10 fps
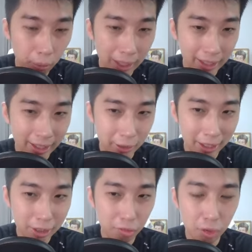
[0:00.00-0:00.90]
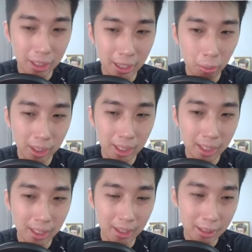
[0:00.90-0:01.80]
Whether you actually feel it that
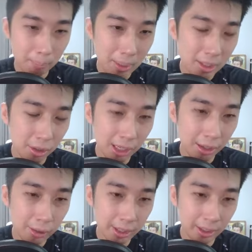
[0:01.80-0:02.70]
way depends on how